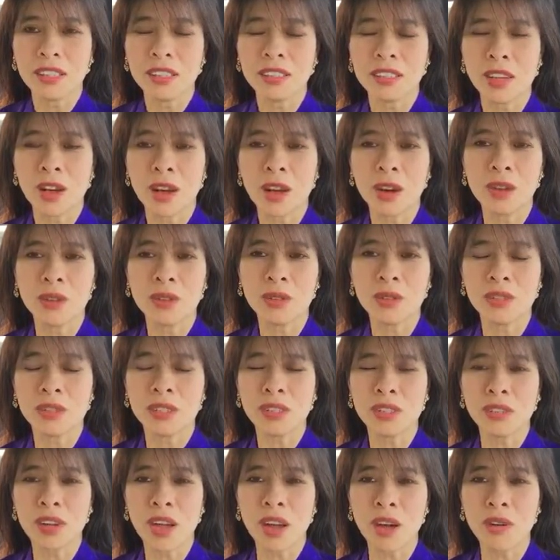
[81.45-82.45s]
so
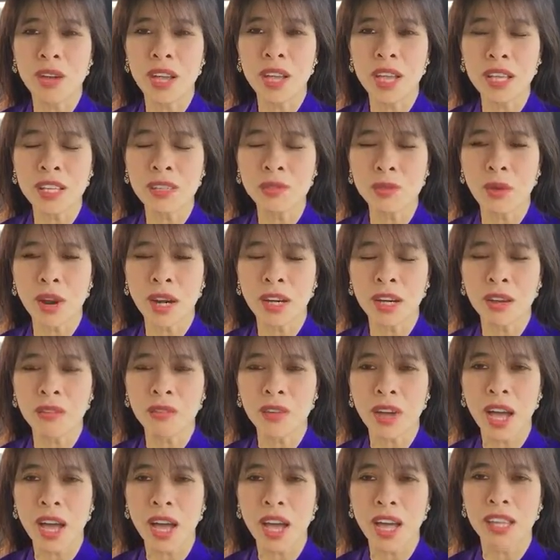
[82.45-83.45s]
you know each one
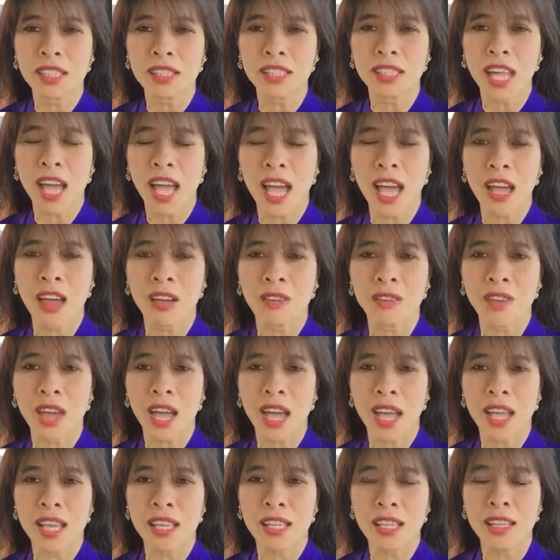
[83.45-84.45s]
of us have
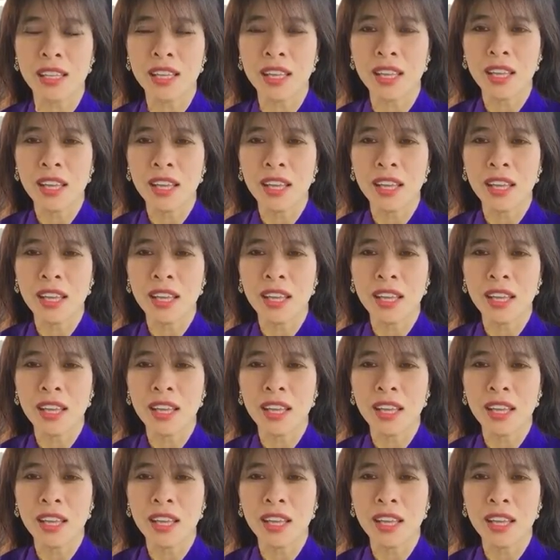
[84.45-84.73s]
a